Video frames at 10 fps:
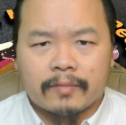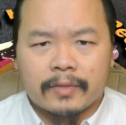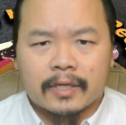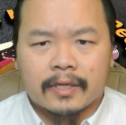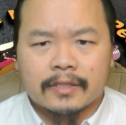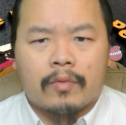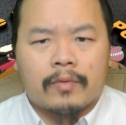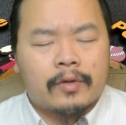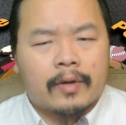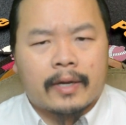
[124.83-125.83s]
Because,
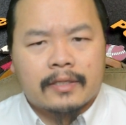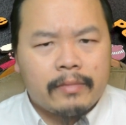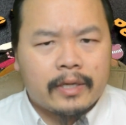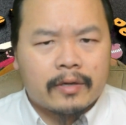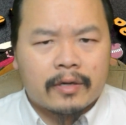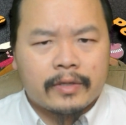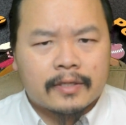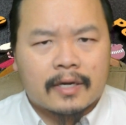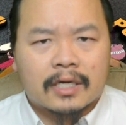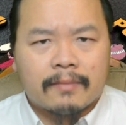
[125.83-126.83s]
me and her, we
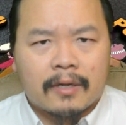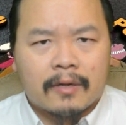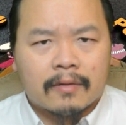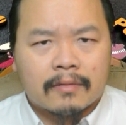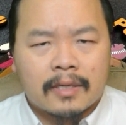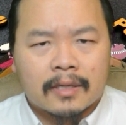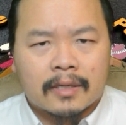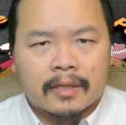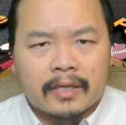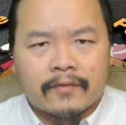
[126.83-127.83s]
talked about
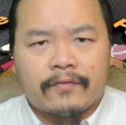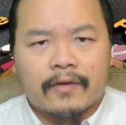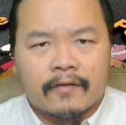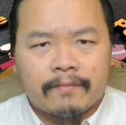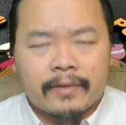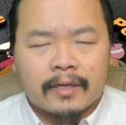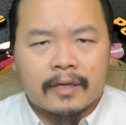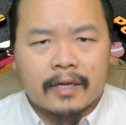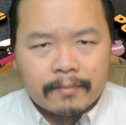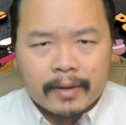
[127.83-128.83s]
the gift of being
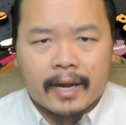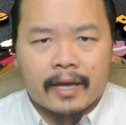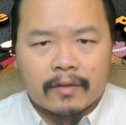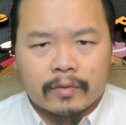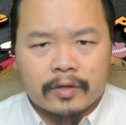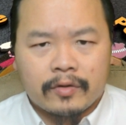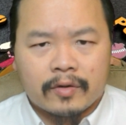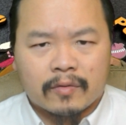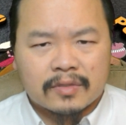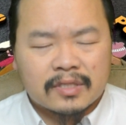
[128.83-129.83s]
an empath, where you
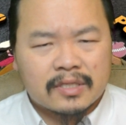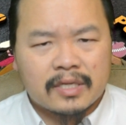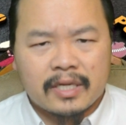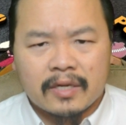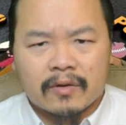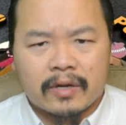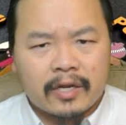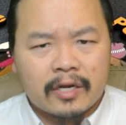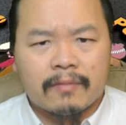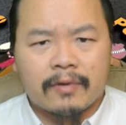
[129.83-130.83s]
don't see or
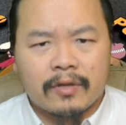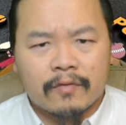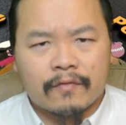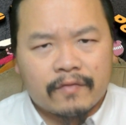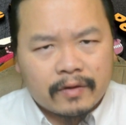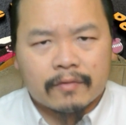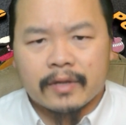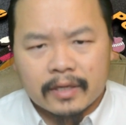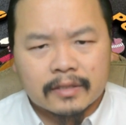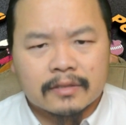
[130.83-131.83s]
hear, but you feel
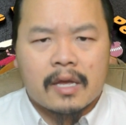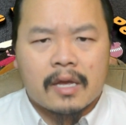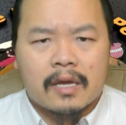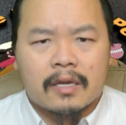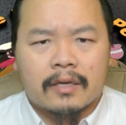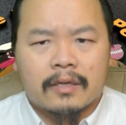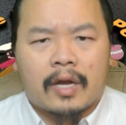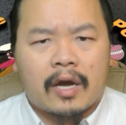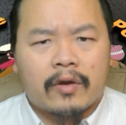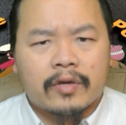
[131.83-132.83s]
things. And
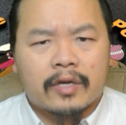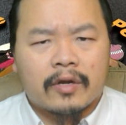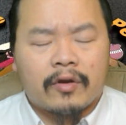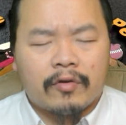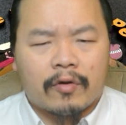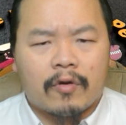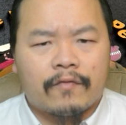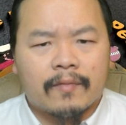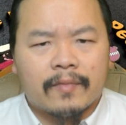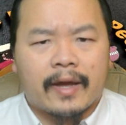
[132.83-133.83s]
how you can grow
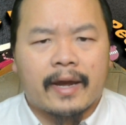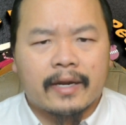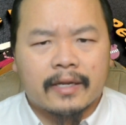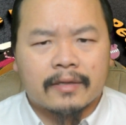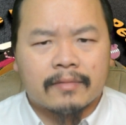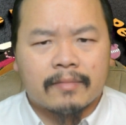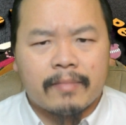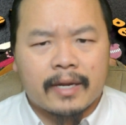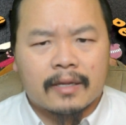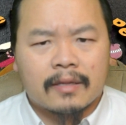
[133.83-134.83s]
from that and
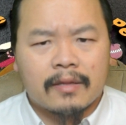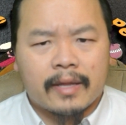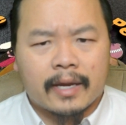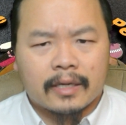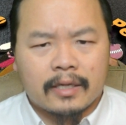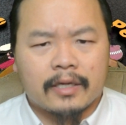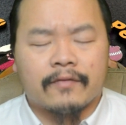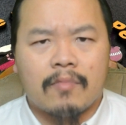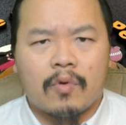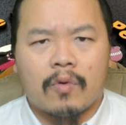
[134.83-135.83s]
make that
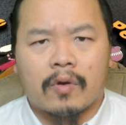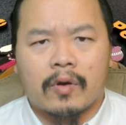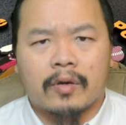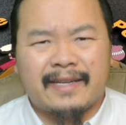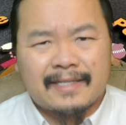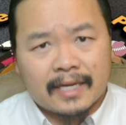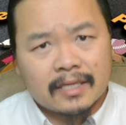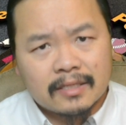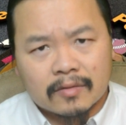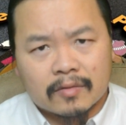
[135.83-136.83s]
gift more
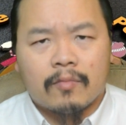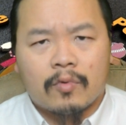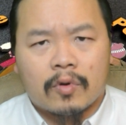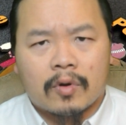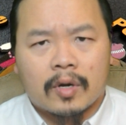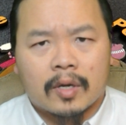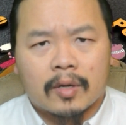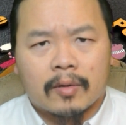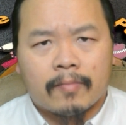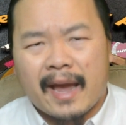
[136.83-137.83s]
intense or more
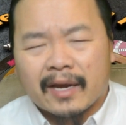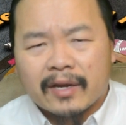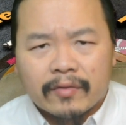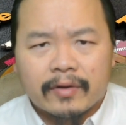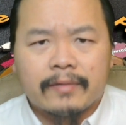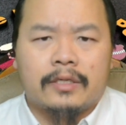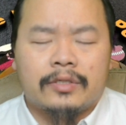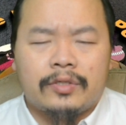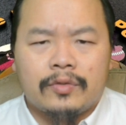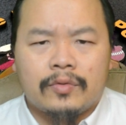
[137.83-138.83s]
accurate
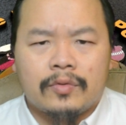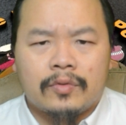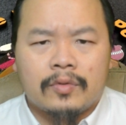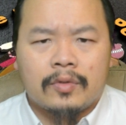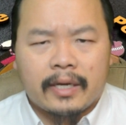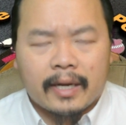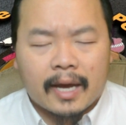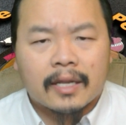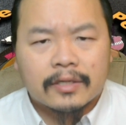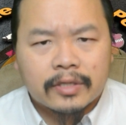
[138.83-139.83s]
is you
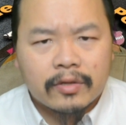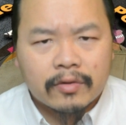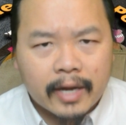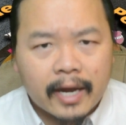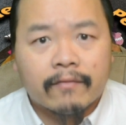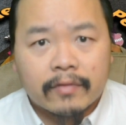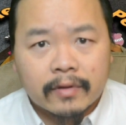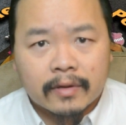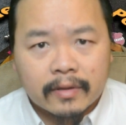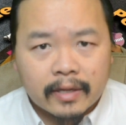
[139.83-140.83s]
acknowledge that you have
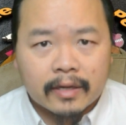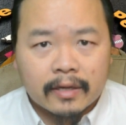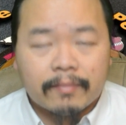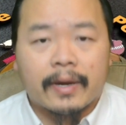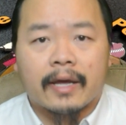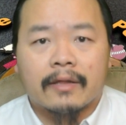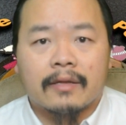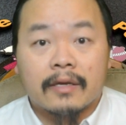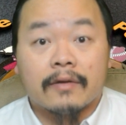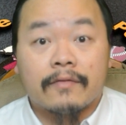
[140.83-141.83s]
the
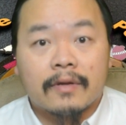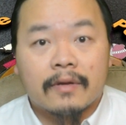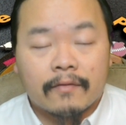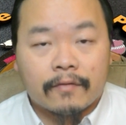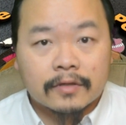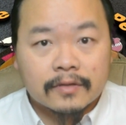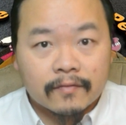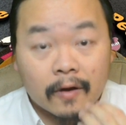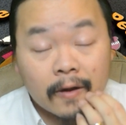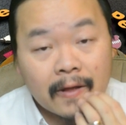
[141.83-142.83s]
empath gift, first
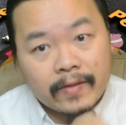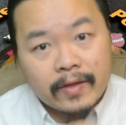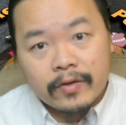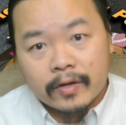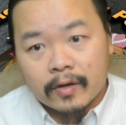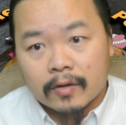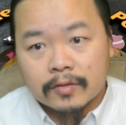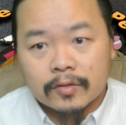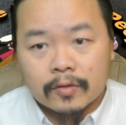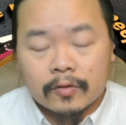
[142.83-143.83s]
of all, and then you can
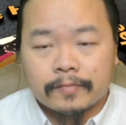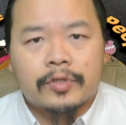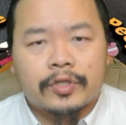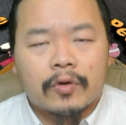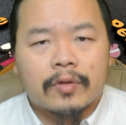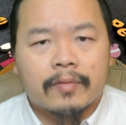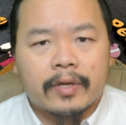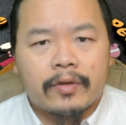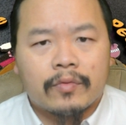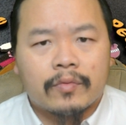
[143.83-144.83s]
also show them
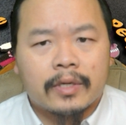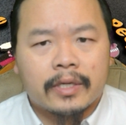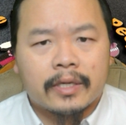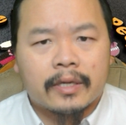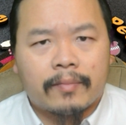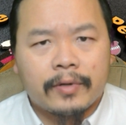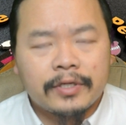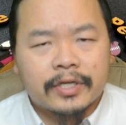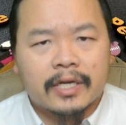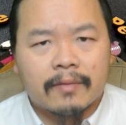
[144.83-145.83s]
that you really
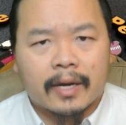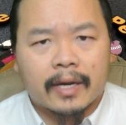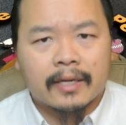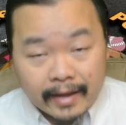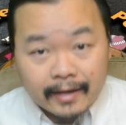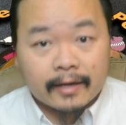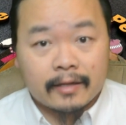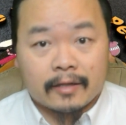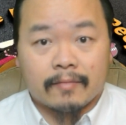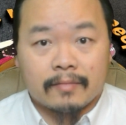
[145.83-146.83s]
appreciate it by
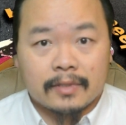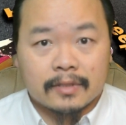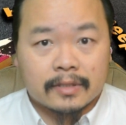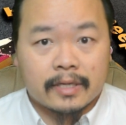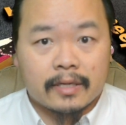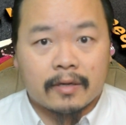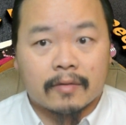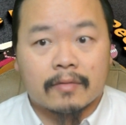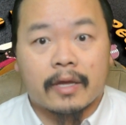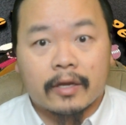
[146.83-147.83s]
thanking them, to say,
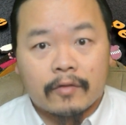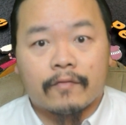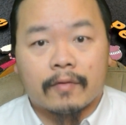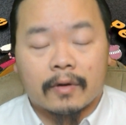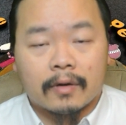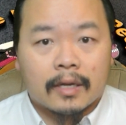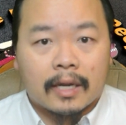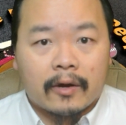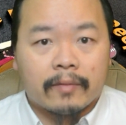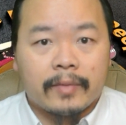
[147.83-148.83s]
thank you for
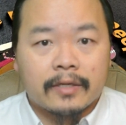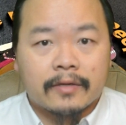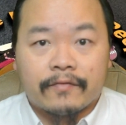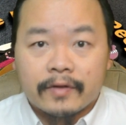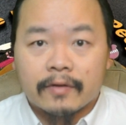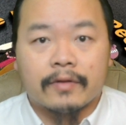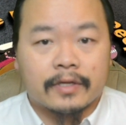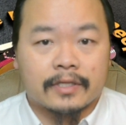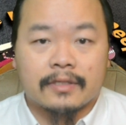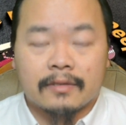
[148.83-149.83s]
allowing me to feel
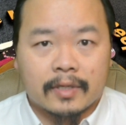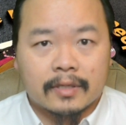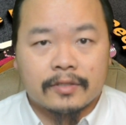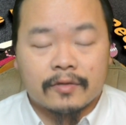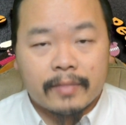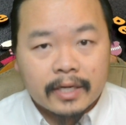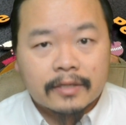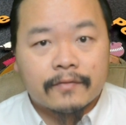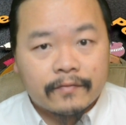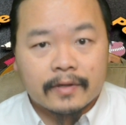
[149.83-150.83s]
this, because you're
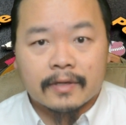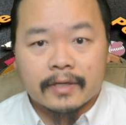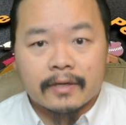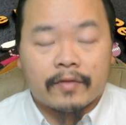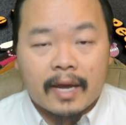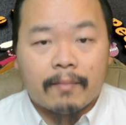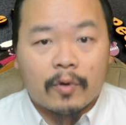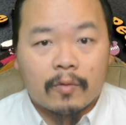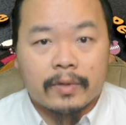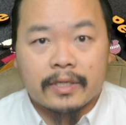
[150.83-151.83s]
meant to feel it for that
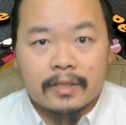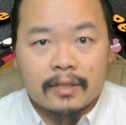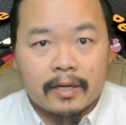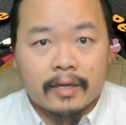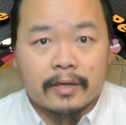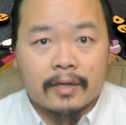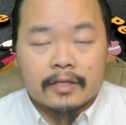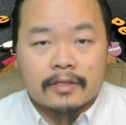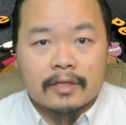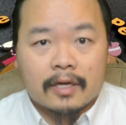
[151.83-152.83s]
moment, and
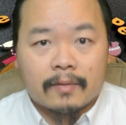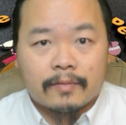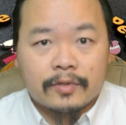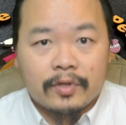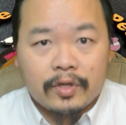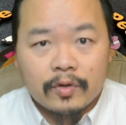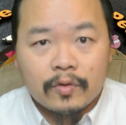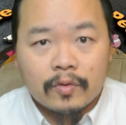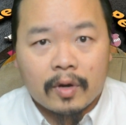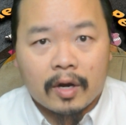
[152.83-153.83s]
it's up to
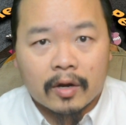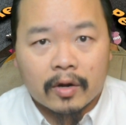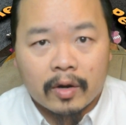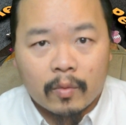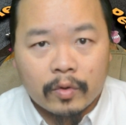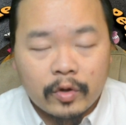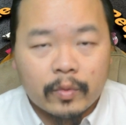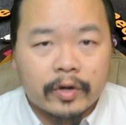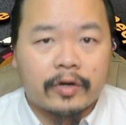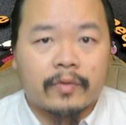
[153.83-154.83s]
you on what you
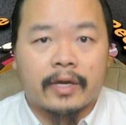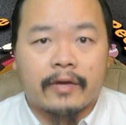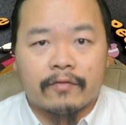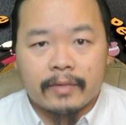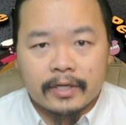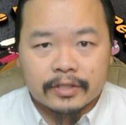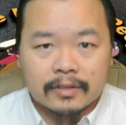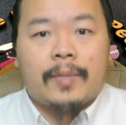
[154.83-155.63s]
want to do with that information.